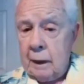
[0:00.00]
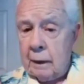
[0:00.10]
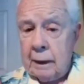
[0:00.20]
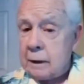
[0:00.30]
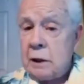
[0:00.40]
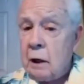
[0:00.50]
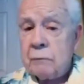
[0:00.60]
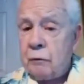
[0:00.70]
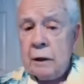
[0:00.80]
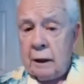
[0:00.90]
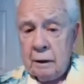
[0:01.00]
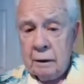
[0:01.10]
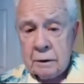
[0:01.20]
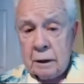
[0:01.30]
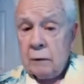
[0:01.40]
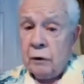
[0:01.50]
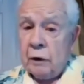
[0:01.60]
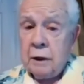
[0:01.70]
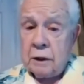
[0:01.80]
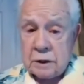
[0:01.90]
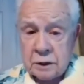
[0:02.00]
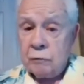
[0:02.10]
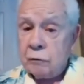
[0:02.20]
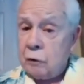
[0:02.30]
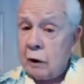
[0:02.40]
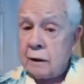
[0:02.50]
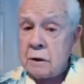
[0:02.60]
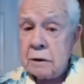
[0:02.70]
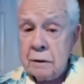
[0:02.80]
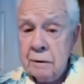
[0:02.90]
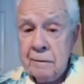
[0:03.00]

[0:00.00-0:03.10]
And that's not funny. It's not funny to Sid Farkas.